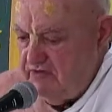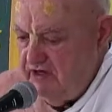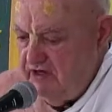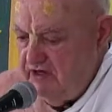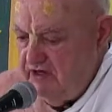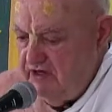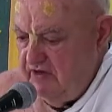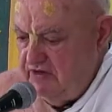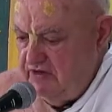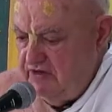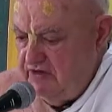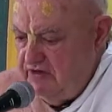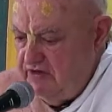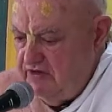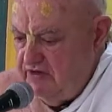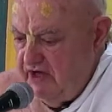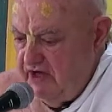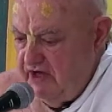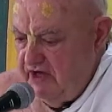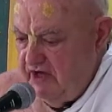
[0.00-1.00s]
Vasudeva
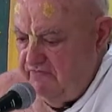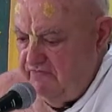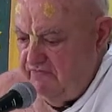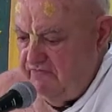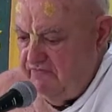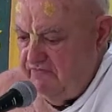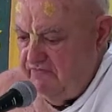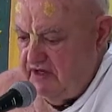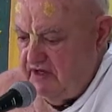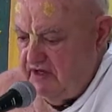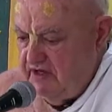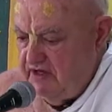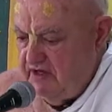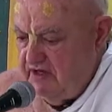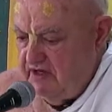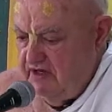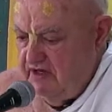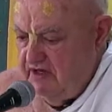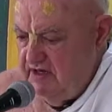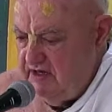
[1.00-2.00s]
was understanding the fact
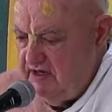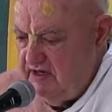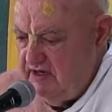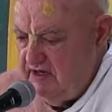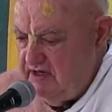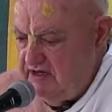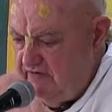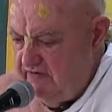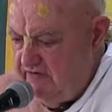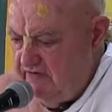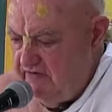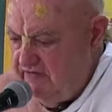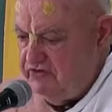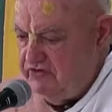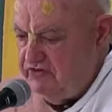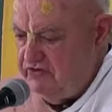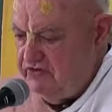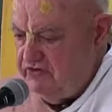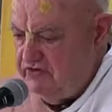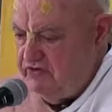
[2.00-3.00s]
that he had to
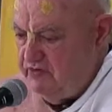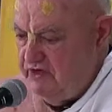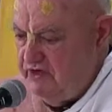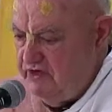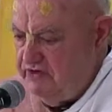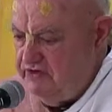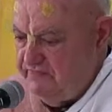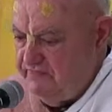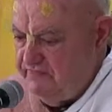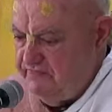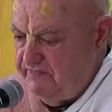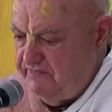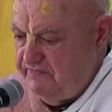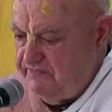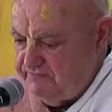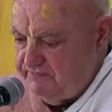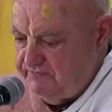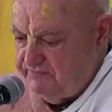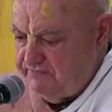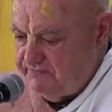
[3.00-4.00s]
save the situation.
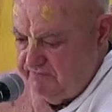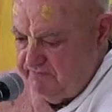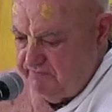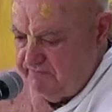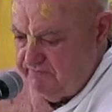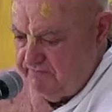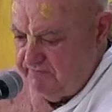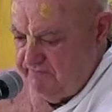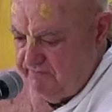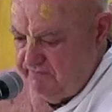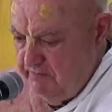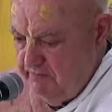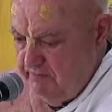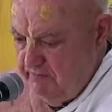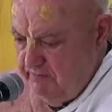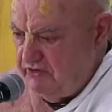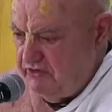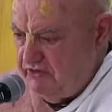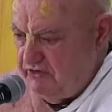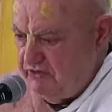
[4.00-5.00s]

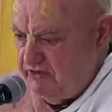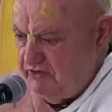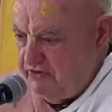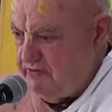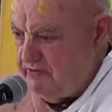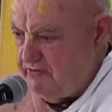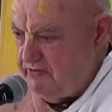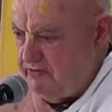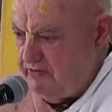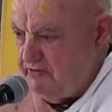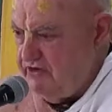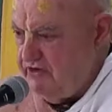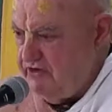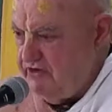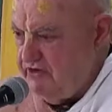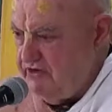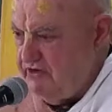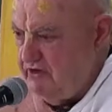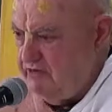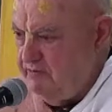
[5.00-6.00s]
Prabhupada describes
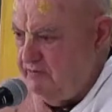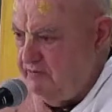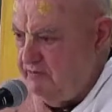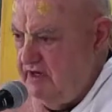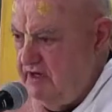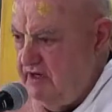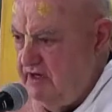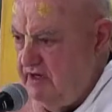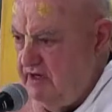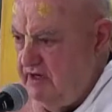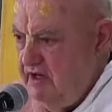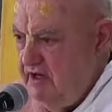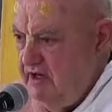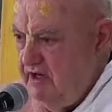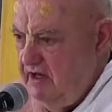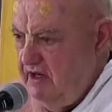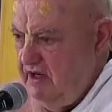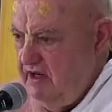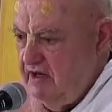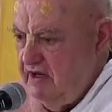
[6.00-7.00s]
him as the ultimate
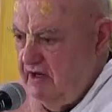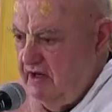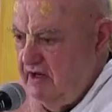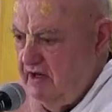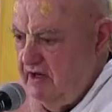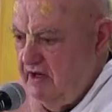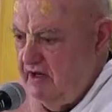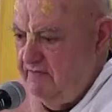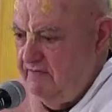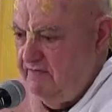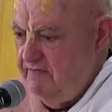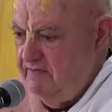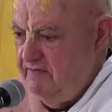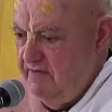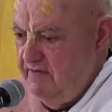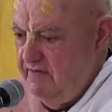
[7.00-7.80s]
uh,